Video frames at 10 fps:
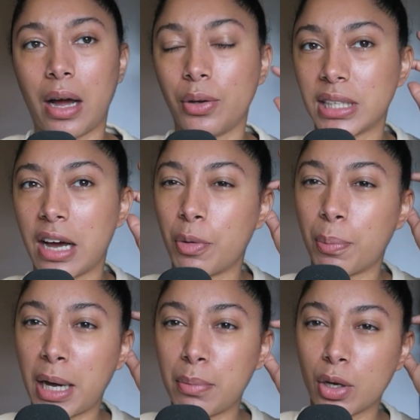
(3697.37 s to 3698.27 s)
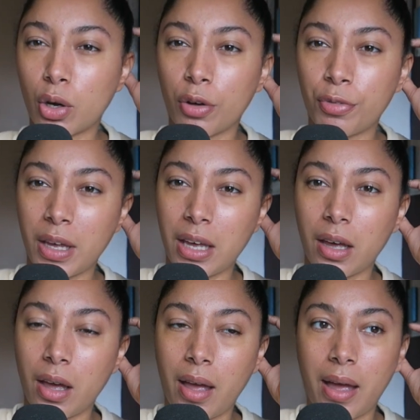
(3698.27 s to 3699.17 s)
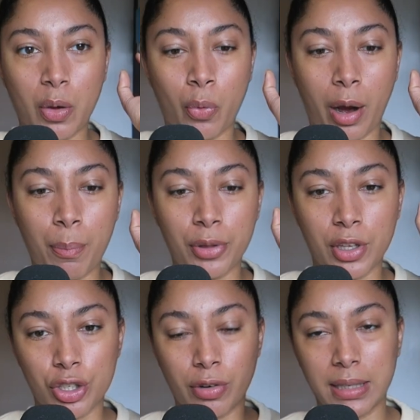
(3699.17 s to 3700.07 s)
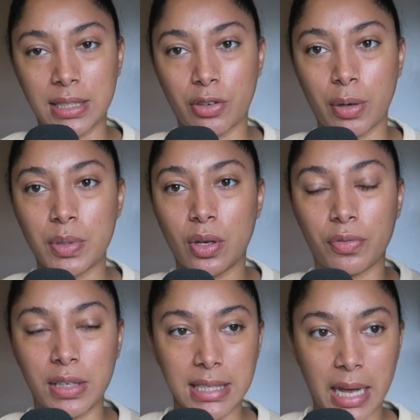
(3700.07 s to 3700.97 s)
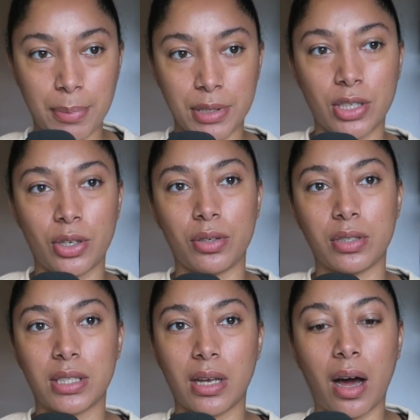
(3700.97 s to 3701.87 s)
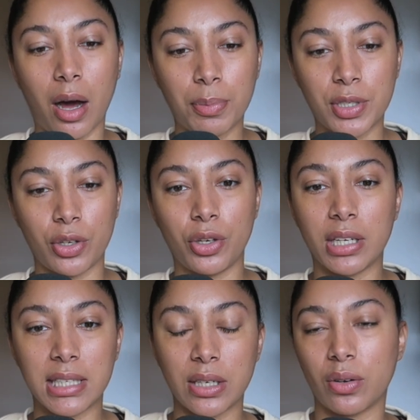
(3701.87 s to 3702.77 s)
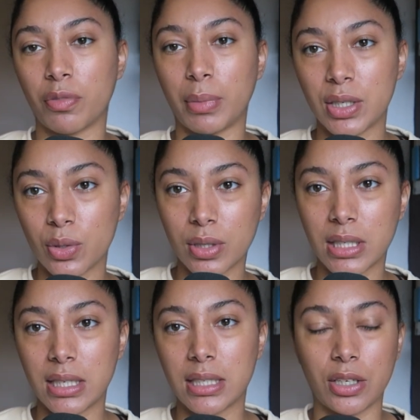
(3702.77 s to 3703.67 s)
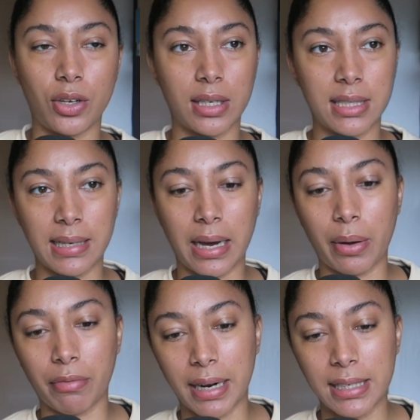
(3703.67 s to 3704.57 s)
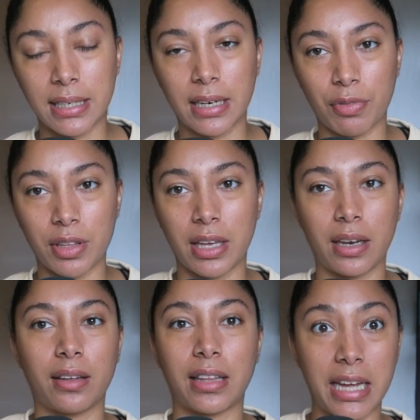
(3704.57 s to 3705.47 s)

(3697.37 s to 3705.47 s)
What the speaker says: I also have a Buy Me a Coffee where I put the transcripts of these episodes up so you can see all of my sources and you can see how I write it and everything.